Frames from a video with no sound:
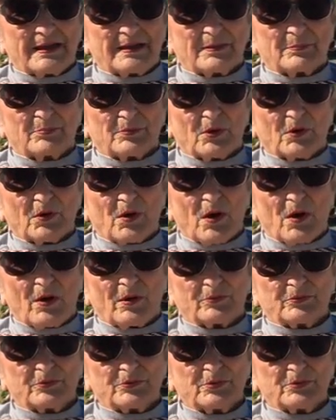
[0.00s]
And it broke
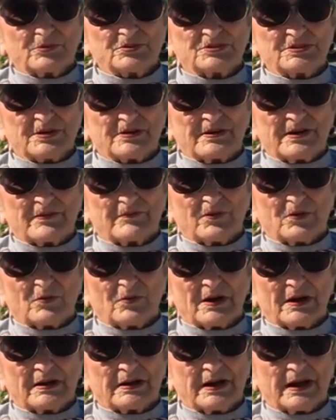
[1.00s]
all rules. There
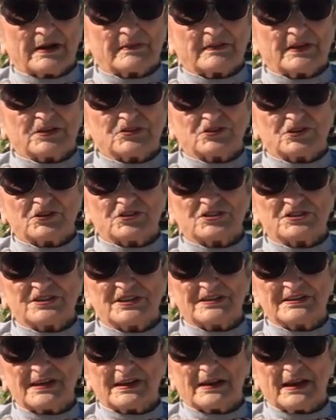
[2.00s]
never Catholic Church
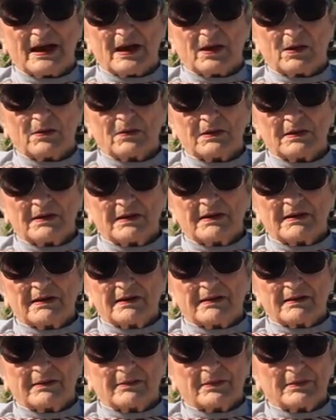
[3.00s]
didn't allow
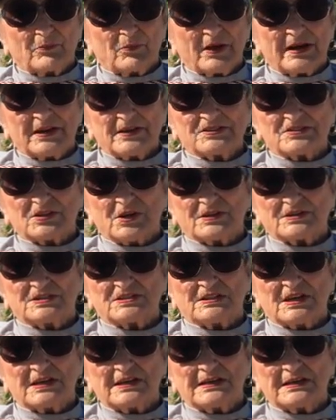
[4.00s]
weddings
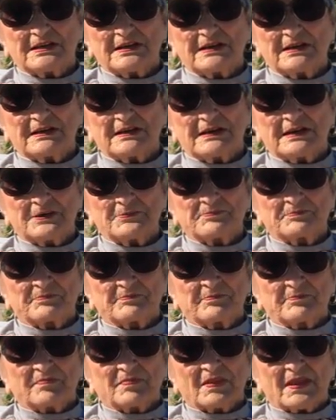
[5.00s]
on Sunday
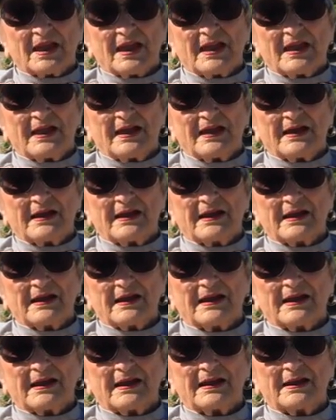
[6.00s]
was and Easter
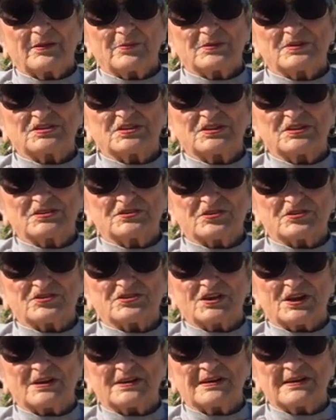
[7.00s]
Sunday. It was Easter
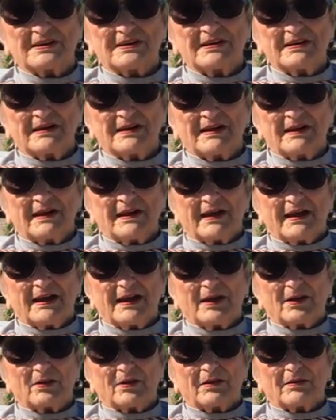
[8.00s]
Sunday,
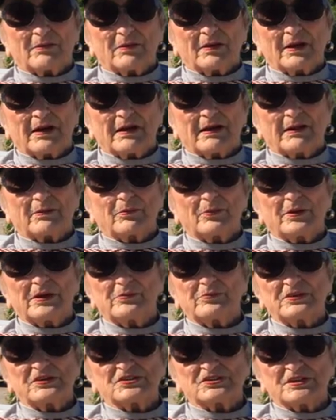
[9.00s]
and uh,
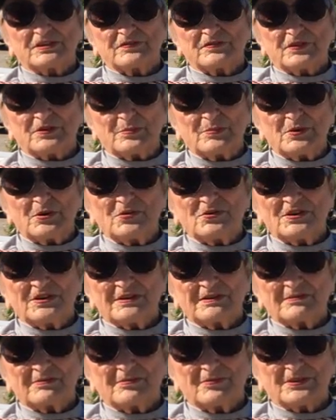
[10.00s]
we received
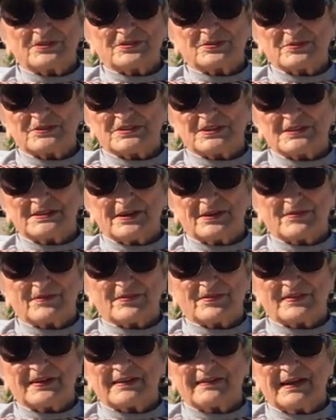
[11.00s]
communion, which was
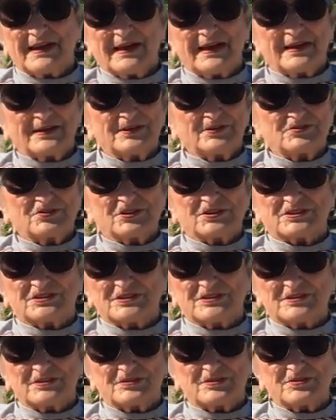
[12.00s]
another thing. You
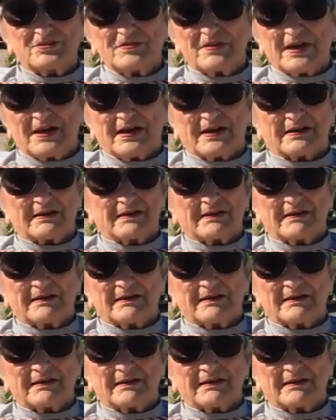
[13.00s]
just didn't do that.